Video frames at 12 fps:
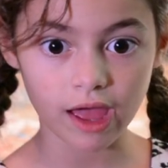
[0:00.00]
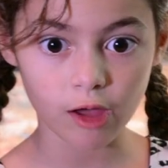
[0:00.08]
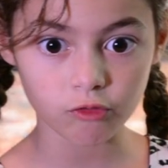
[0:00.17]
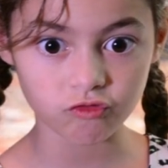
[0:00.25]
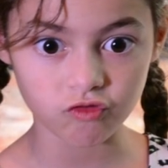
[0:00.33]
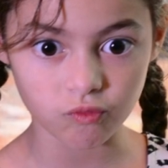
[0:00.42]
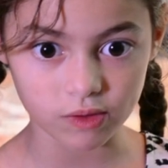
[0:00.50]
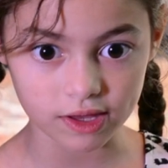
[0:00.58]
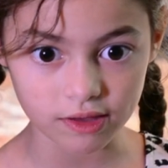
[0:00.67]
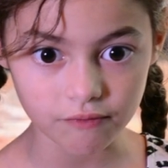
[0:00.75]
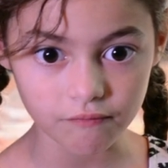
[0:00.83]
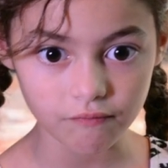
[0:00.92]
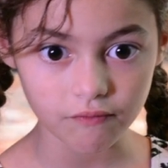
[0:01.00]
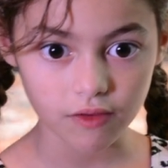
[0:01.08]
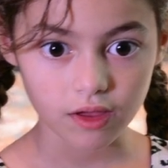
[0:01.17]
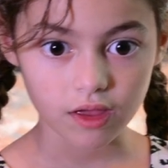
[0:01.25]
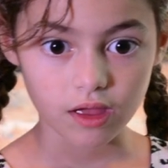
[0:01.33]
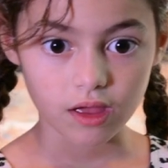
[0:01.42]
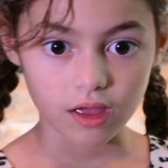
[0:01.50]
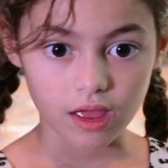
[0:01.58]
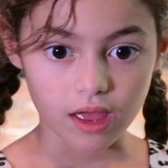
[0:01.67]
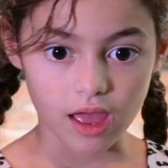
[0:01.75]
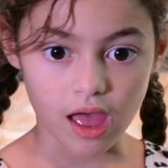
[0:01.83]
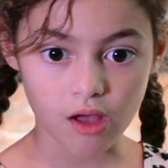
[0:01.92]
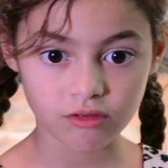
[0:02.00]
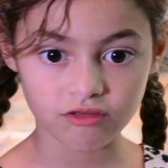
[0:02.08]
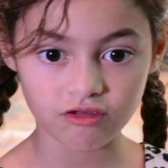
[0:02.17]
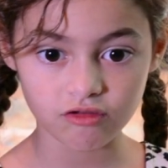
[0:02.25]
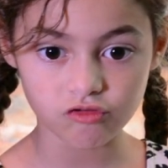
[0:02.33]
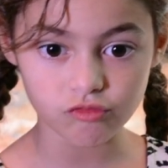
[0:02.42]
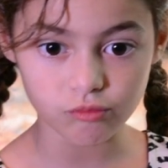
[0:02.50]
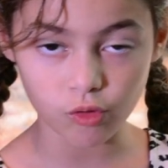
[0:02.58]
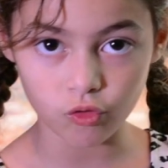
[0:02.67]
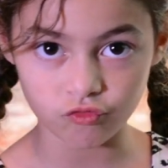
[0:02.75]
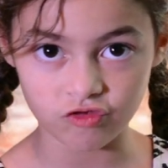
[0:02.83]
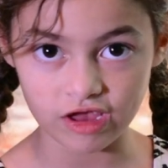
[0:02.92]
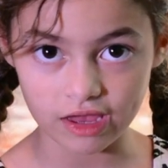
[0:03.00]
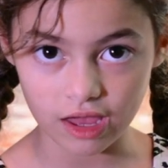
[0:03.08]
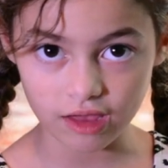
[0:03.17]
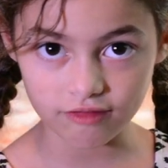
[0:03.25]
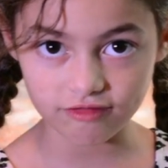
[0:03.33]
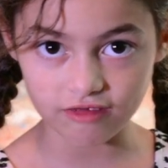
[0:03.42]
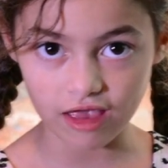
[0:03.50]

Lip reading: how to weave, how to do mosaics,